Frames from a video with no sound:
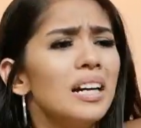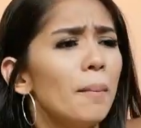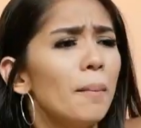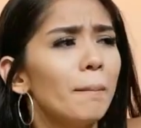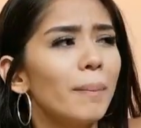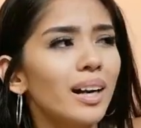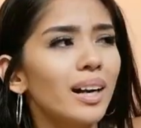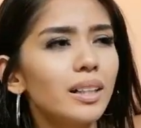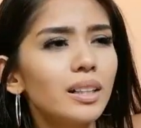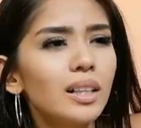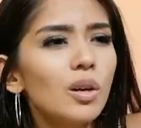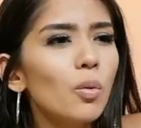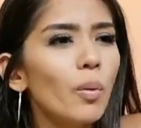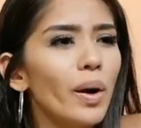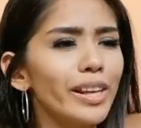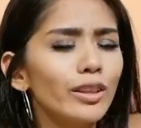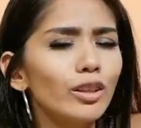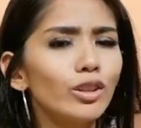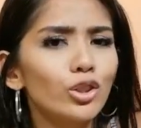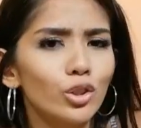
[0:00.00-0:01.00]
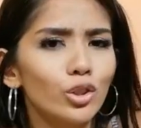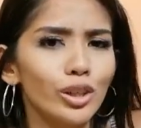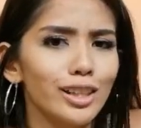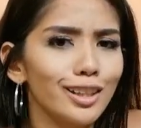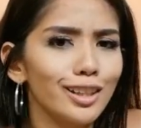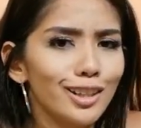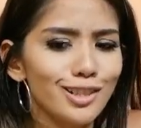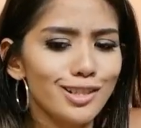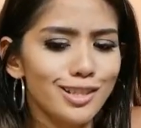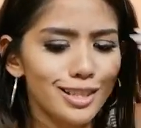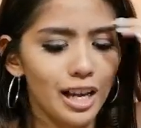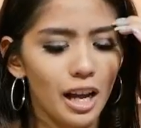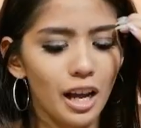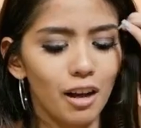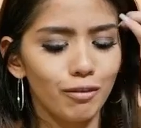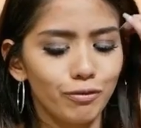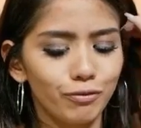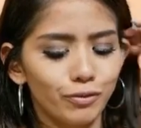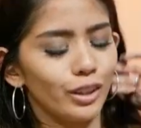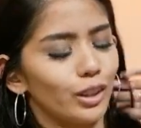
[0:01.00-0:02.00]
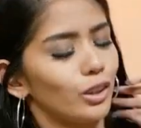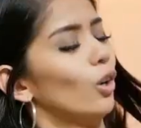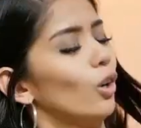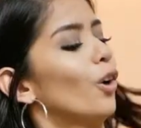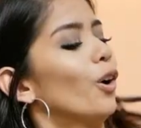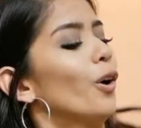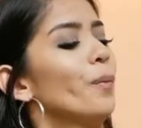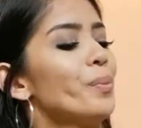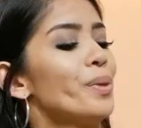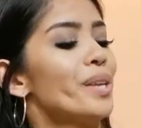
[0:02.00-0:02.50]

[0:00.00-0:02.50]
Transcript: magandang way to treat yourself ito.